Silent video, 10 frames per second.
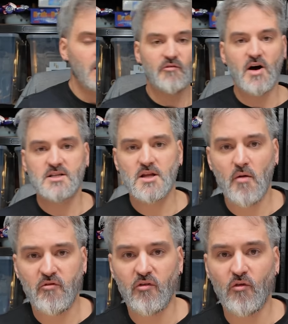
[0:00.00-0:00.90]
First
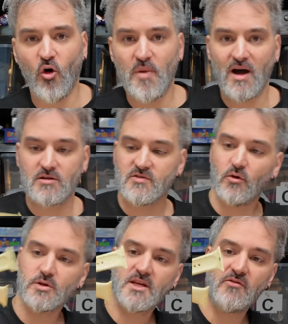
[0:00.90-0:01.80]
up, for
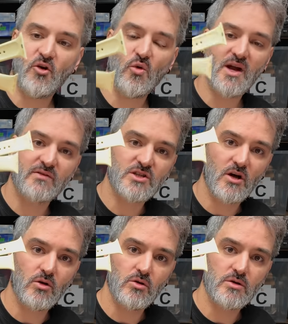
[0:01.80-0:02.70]
£4.44, we have
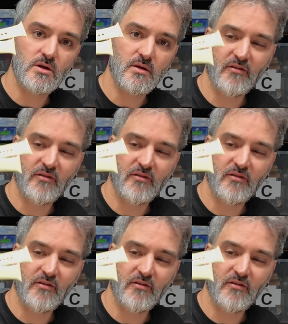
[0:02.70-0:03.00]
sold,